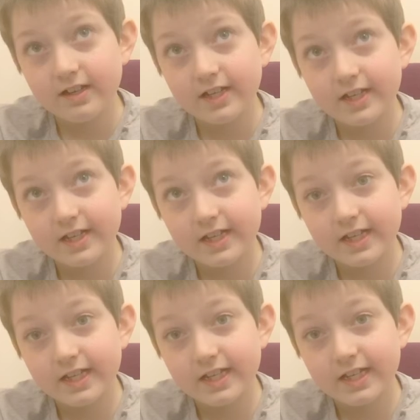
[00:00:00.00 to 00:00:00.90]

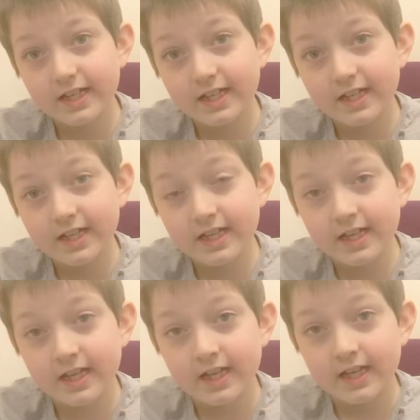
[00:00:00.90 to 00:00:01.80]
Nothing is said.